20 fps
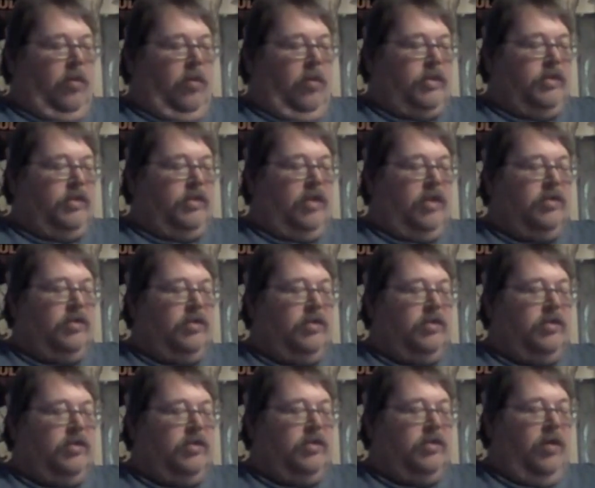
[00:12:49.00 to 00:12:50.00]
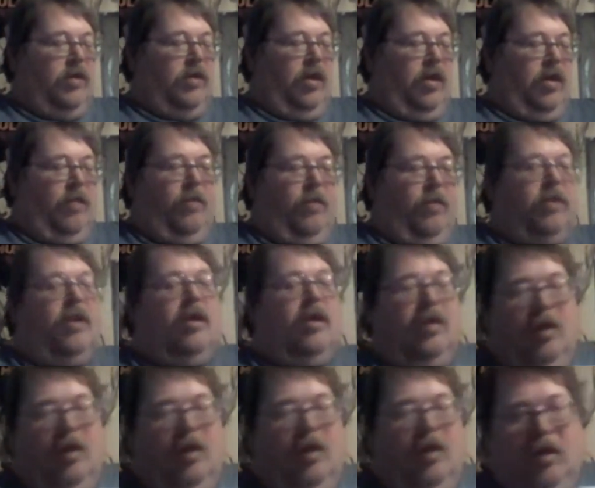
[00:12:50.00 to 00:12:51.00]
Well, since yesterday, I've worked on the
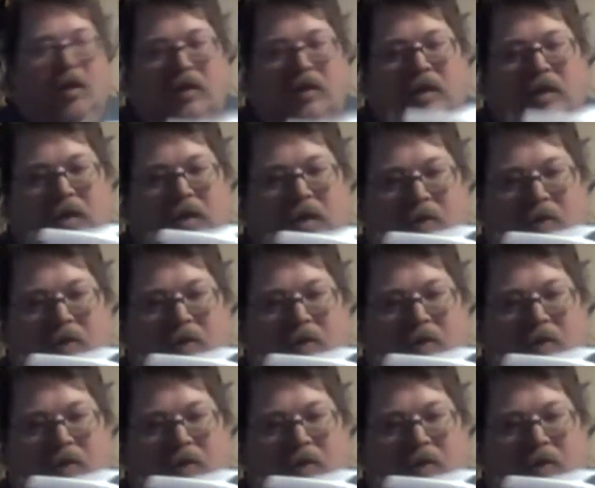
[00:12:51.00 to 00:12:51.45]
GTOs a